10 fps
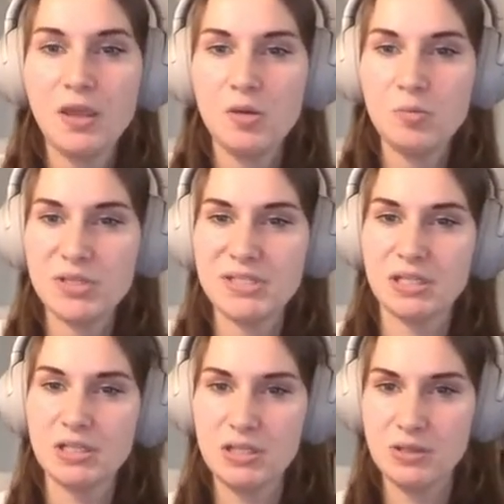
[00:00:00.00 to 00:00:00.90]

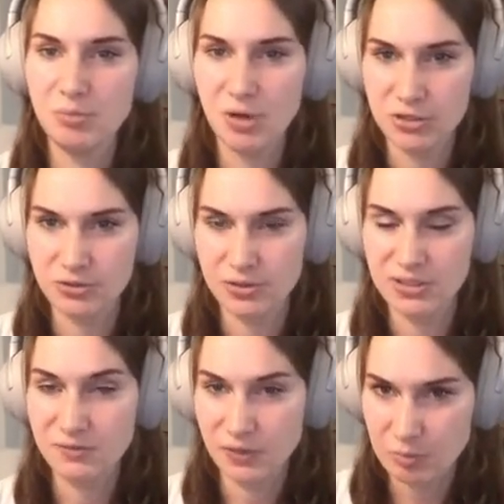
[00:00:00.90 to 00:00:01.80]
Basically, the model
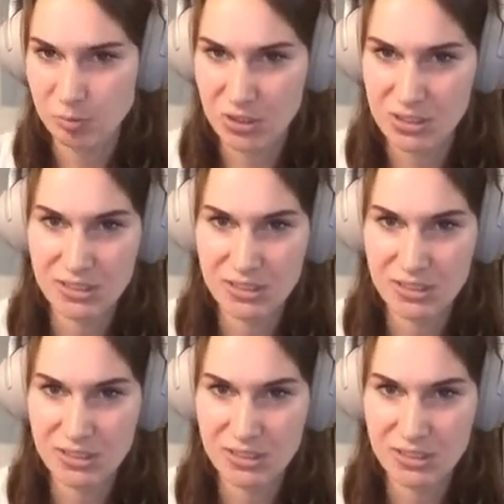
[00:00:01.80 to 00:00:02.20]
development,